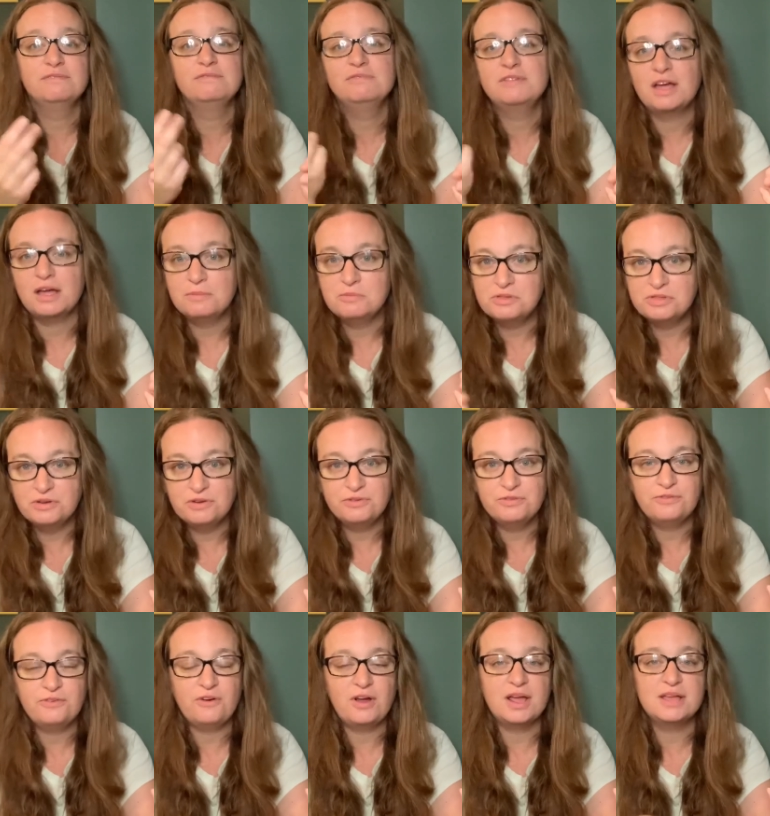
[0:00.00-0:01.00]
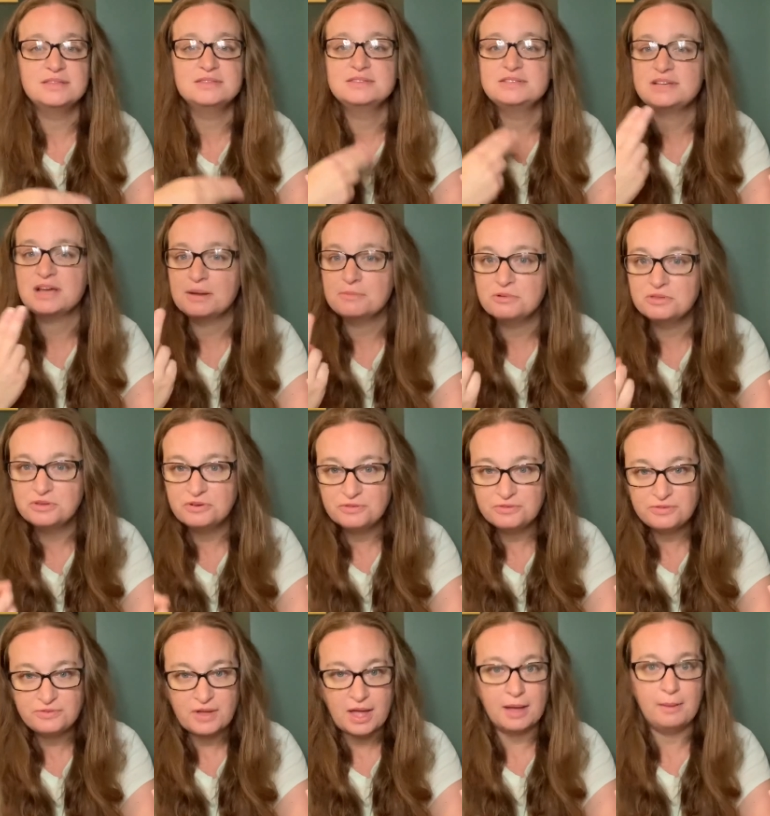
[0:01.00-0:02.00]
Time with your friends, time with your
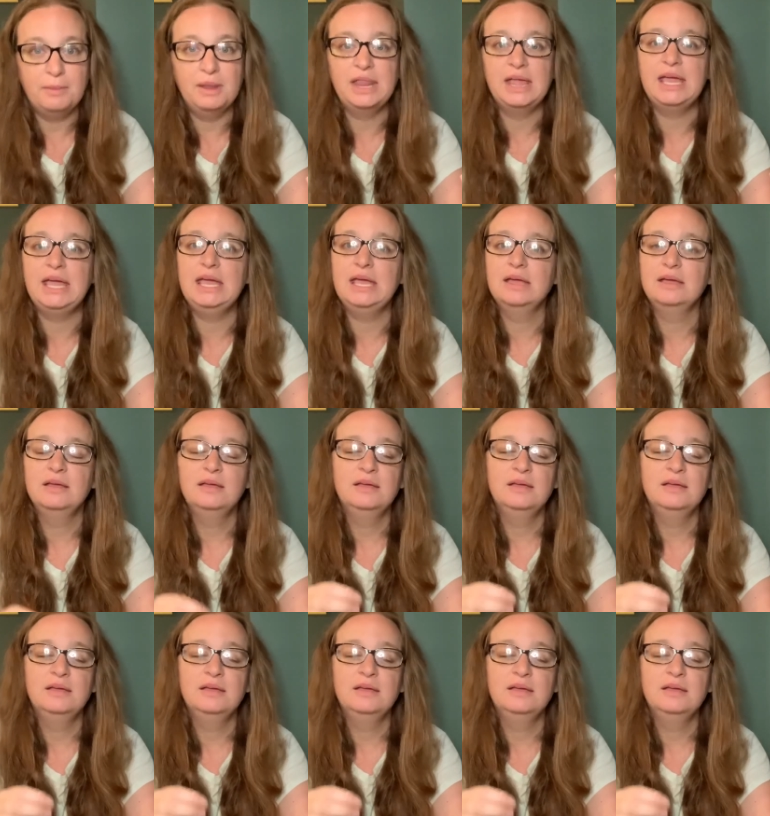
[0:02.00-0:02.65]
family,